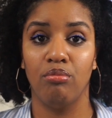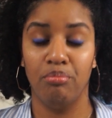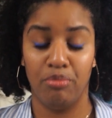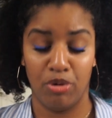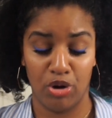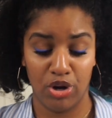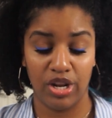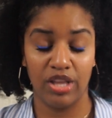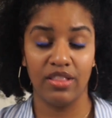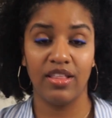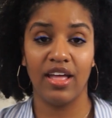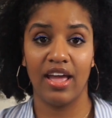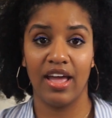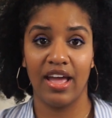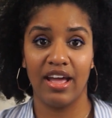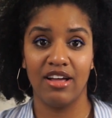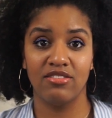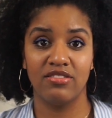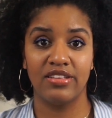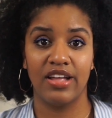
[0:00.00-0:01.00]
burning that
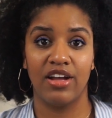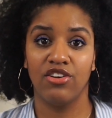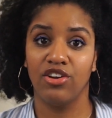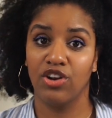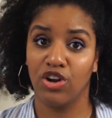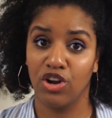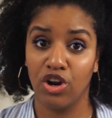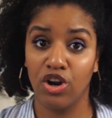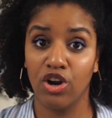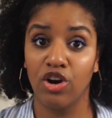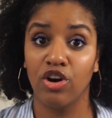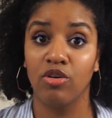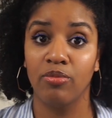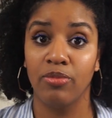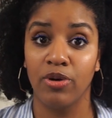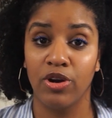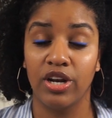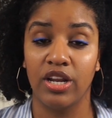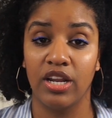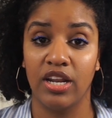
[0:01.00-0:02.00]
house down and her
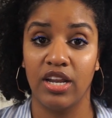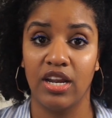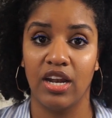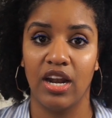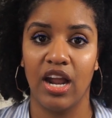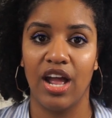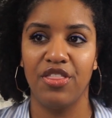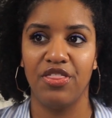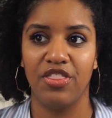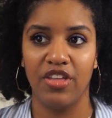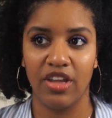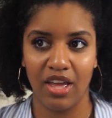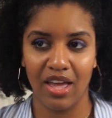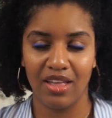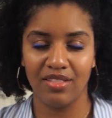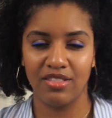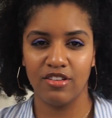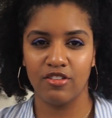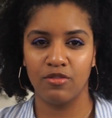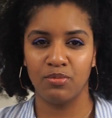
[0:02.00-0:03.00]
burning in. I think
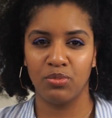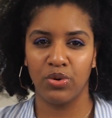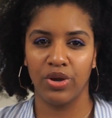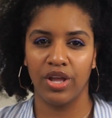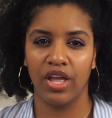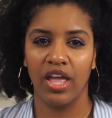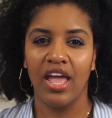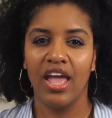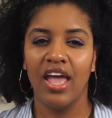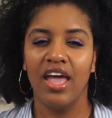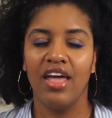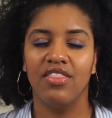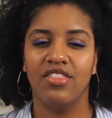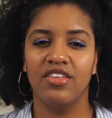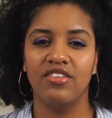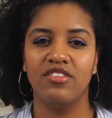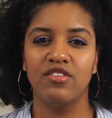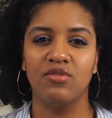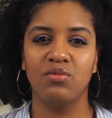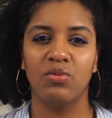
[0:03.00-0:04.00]
at this point,
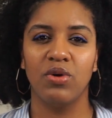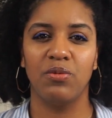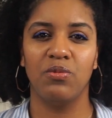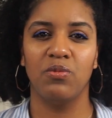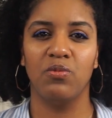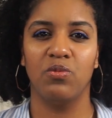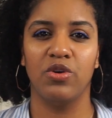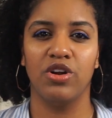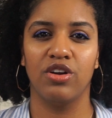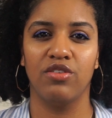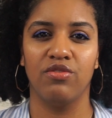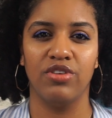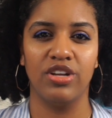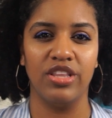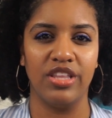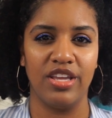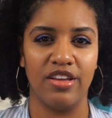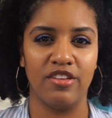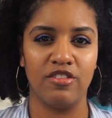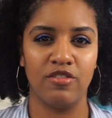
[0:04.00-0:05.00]
this is what we're
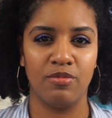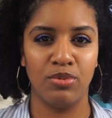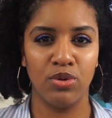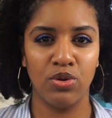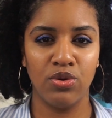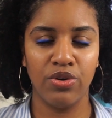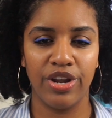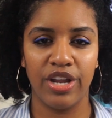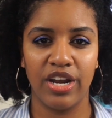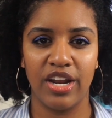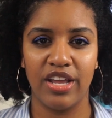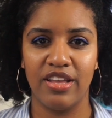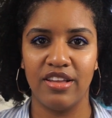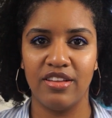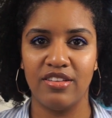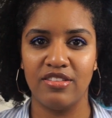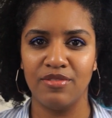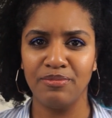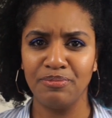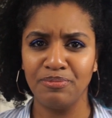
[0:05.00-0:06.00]
really exploring,
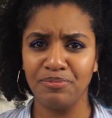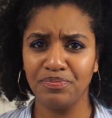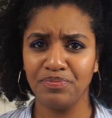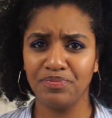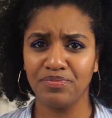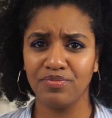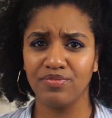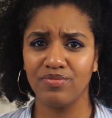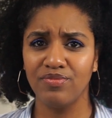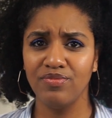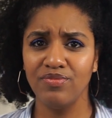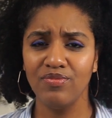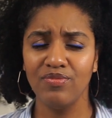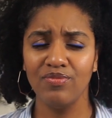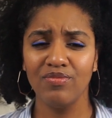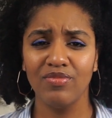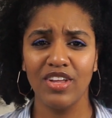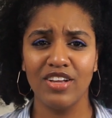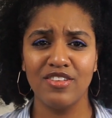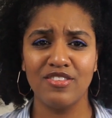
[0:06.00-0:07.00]
is
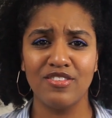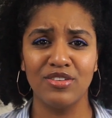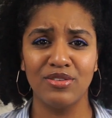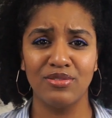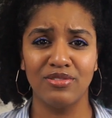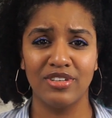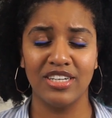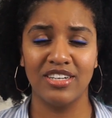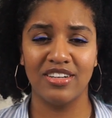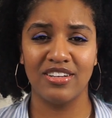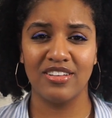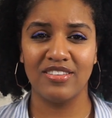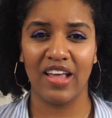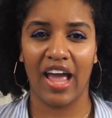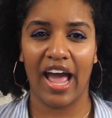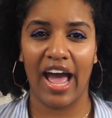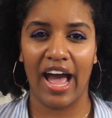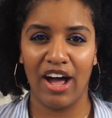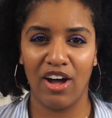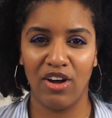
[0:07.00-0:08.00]
Serena's,
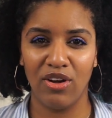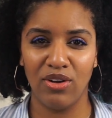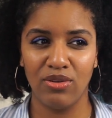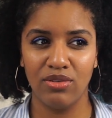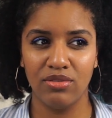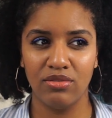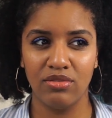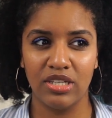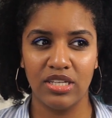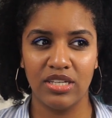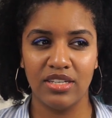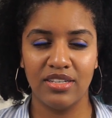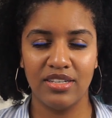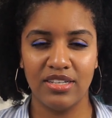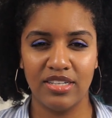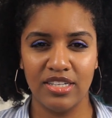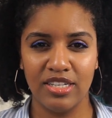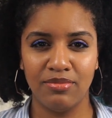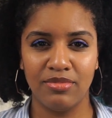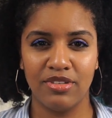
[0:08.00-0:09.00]
how
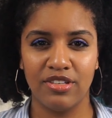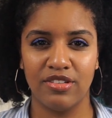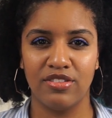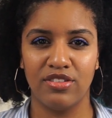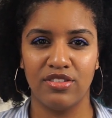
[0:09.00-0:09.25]
deep does